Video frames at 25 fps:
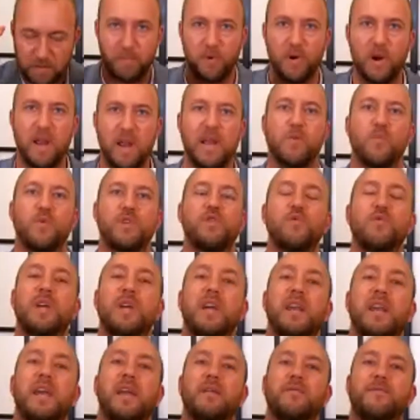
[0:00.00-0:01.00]
brain. When you
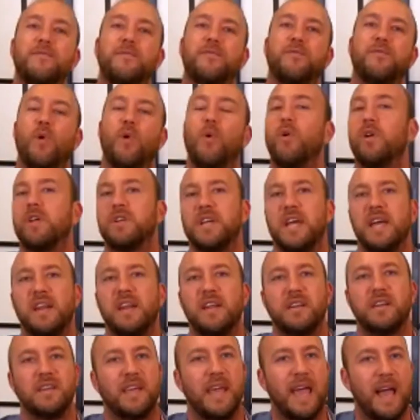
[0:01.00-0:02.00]
get a fluoridated
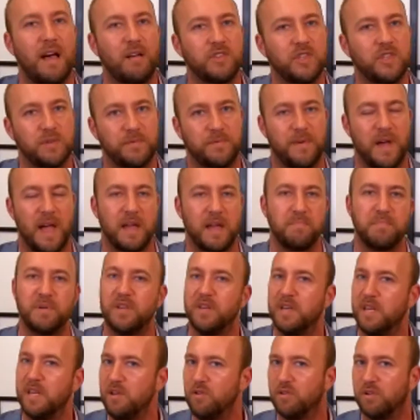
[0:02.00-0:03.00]
and calcified
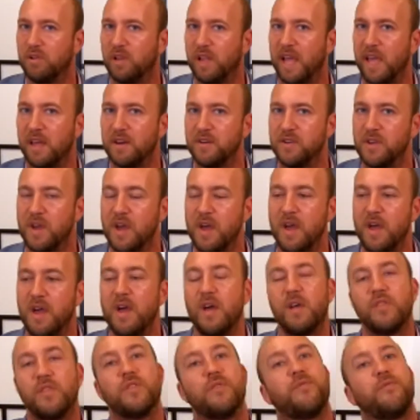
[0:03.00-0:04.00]
pineal gland,
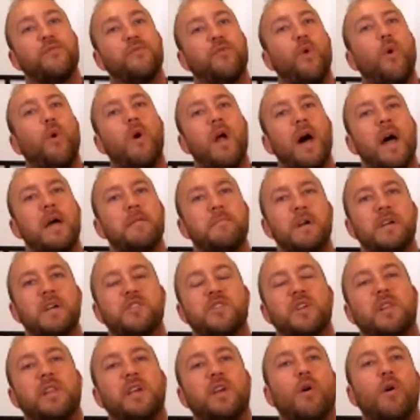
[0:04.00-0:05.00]
the fluoride
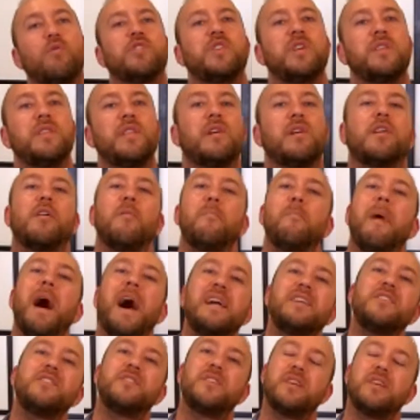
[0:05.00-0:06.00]
basically goes in there,
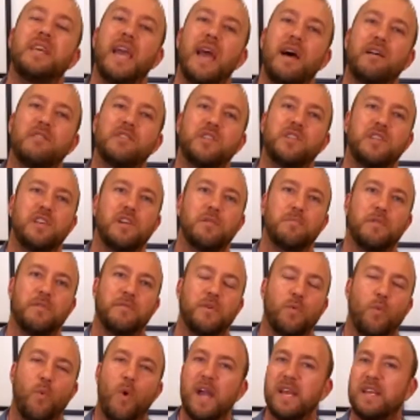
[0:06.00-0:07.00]
combines to the calcium of
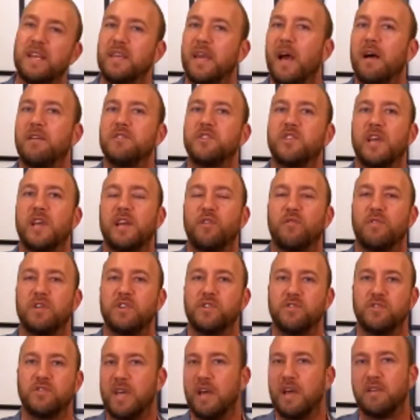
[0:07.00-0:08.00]
the white calcite
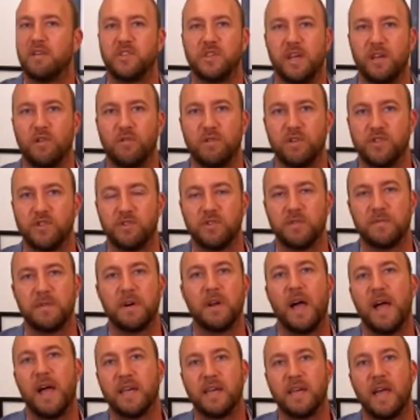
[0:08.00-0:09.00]
crystals. Calcite crystals are very
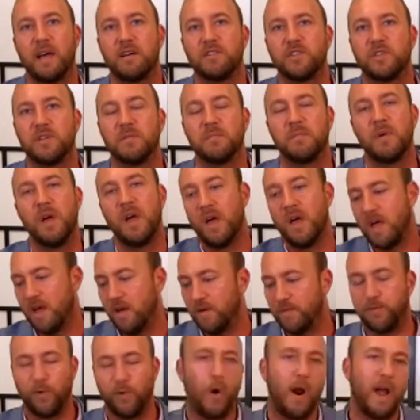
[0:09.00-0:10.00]
high in calcium.
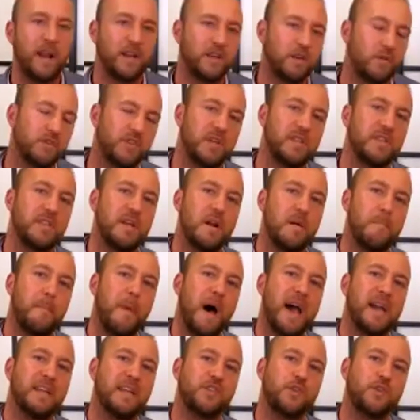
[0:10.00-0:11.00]
Fluoride goes in there,
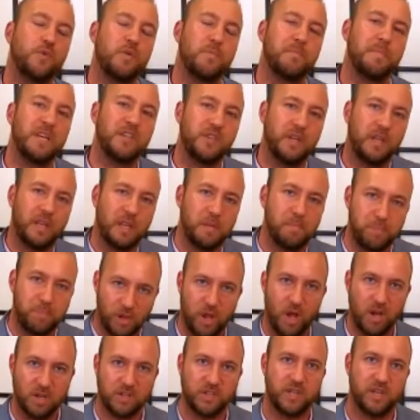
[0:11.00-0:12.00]
binds to it, and basically
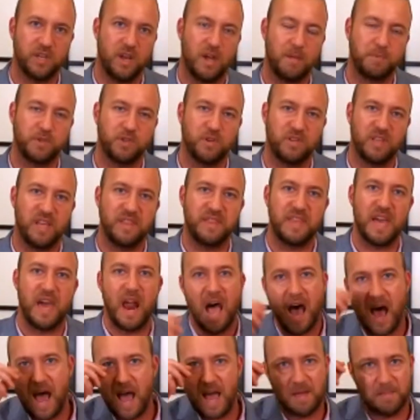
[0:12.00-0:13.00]
plugs it up so that that
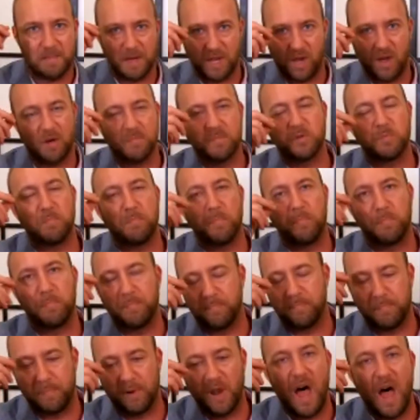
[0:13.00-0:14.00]
eye becomes
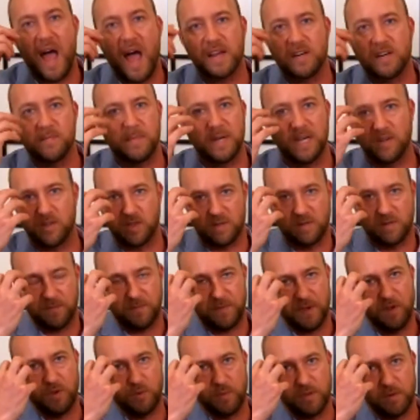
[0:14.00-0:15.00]
blind, because it's
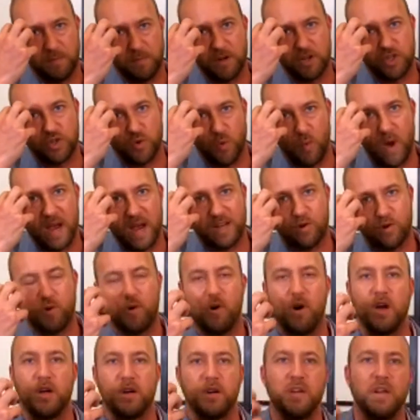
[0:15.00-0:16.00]
filled with a bunch of white
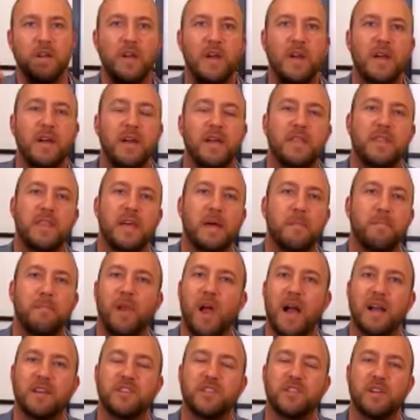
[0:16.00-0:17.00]
crud that
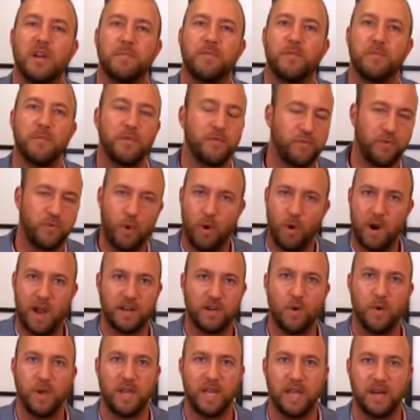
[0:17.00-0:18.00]
blocks it up from the fluoride
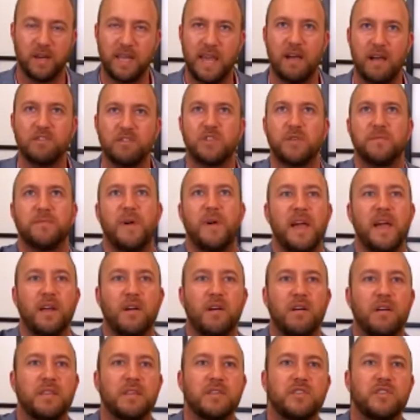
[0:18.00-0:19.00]
going in and calcifying
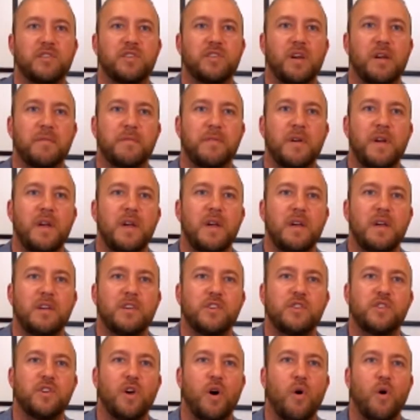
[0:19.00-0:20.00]
all this stuff.
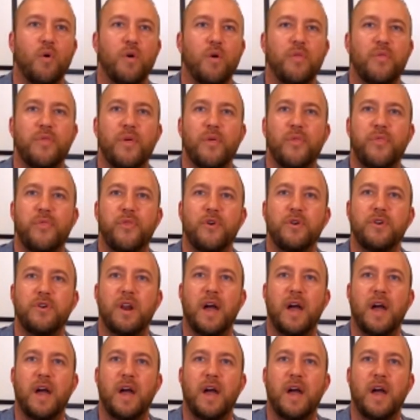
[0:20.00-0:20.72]
So the third